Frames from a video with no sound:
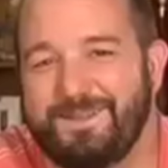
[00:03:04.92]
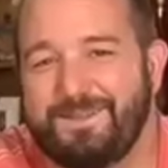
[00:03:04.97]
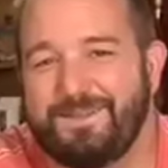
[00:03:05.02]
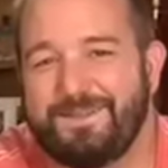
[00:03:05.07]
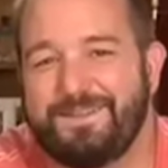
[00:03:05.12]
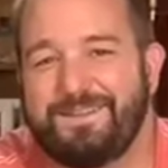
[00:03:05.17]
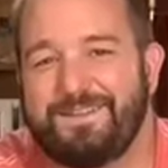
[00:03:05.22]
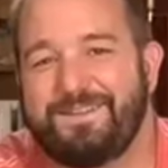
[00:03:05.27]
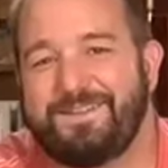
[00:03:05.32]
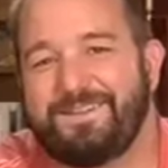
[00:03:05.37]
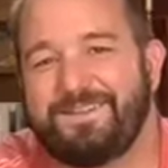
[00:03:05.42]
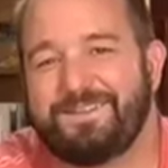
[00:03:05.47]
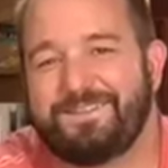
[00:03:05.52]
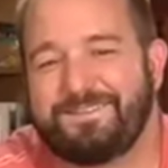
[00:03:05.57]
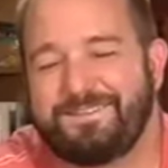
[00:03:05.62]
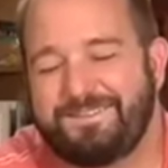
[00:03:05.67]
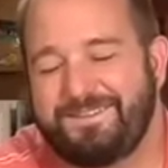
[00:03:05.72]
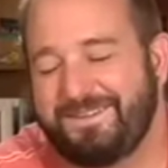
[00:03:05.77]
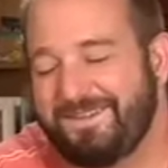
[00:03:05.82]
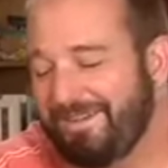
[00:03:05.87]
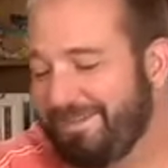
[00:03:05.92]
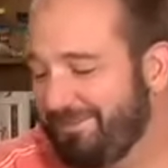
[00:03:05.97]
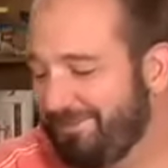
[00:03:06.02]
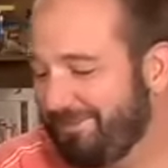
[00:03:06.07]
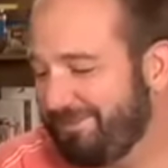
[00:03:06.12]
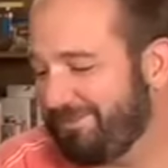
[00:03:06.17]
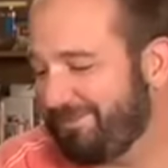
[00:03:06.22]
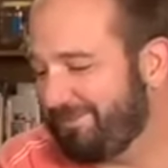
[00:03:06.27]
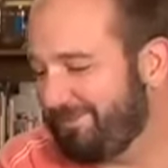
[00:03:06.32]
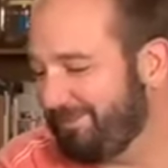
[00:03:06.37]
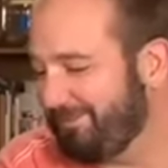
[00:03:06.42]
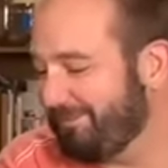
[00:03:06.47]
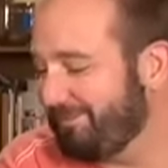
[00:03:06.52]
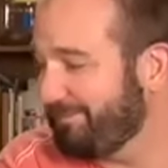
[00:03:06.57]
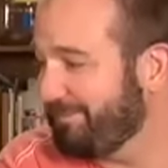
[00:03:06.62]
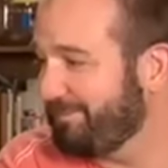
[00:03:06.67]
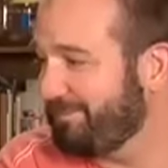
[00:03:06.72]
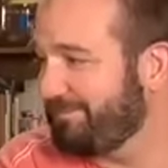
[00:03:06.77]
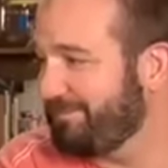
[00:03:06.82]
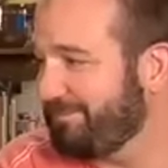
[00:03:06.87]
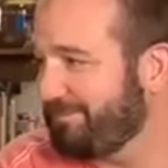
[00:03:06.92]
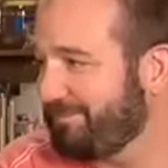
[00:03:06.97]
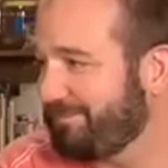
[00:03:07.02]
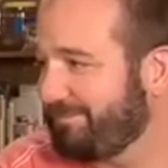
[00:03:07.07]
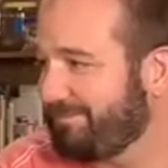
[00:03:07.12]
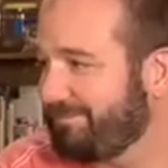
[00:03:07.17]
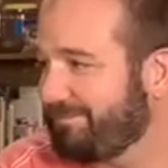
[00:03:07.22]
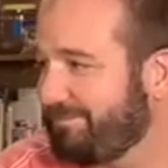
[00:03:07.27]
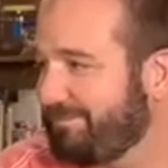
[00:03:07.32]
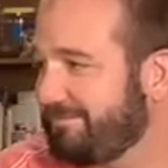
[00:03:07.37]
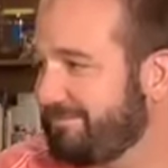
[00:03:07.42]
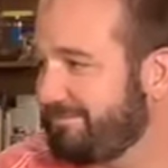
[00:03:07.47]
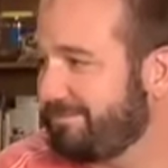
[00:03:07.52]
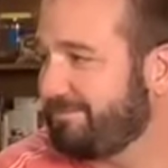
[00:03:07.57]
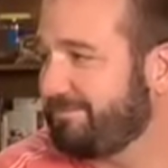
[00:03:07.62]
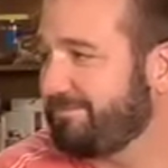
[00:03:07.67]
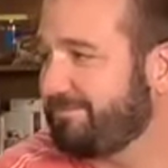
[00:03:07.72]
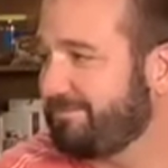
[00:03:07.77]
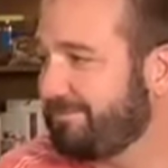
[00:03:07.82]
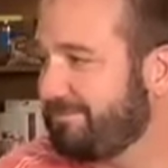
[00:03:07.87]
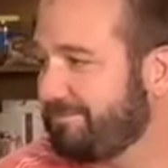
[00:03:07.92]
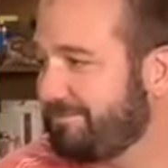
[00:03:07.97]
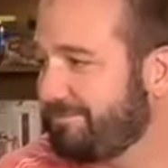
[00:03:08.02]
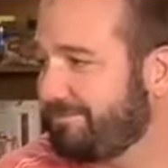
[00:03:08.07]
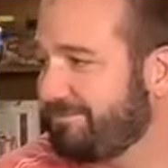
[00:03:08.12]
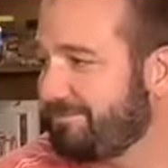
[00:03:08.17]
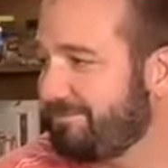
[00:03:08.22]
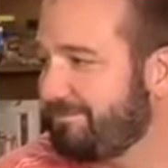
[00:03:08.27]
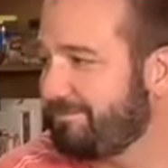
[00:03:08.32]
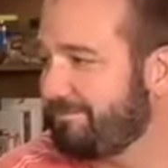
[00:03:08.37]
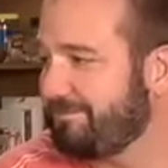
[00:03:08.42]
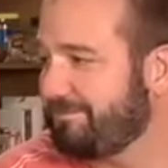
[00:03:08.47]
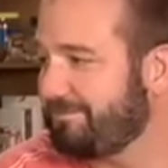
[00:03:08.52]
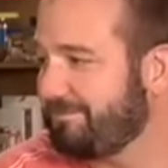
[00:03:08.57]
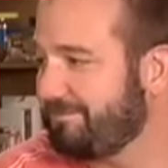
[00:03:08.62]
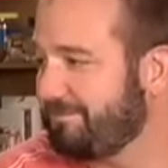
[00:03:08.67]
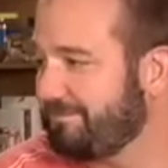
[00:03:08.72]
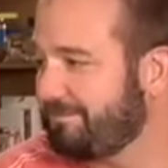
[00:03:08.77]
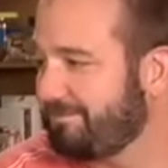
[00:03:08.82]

This person isn't speaking.